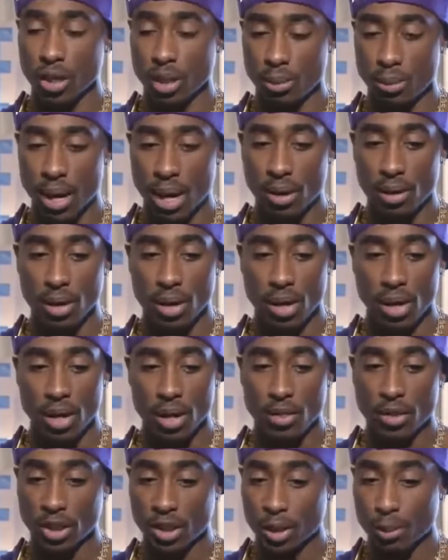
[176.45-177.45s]
about
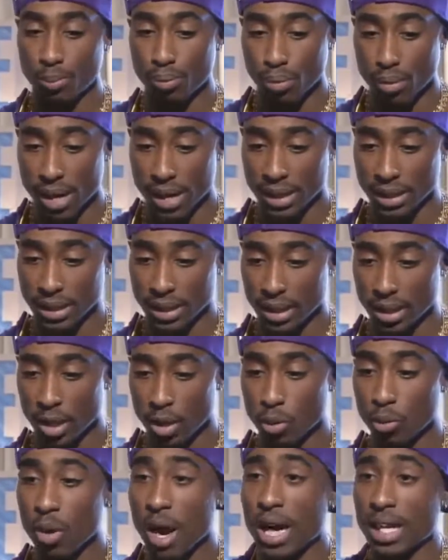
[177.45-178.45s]
the oppressed
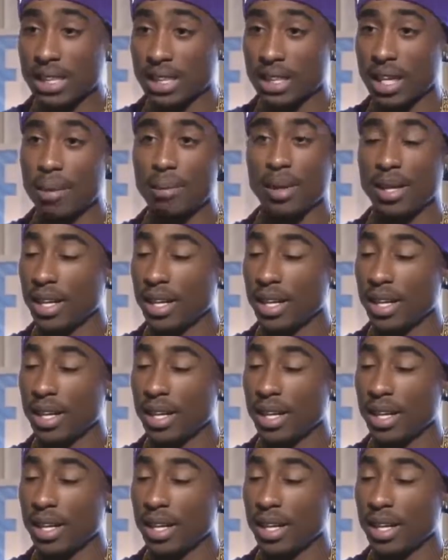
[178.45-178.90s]
rising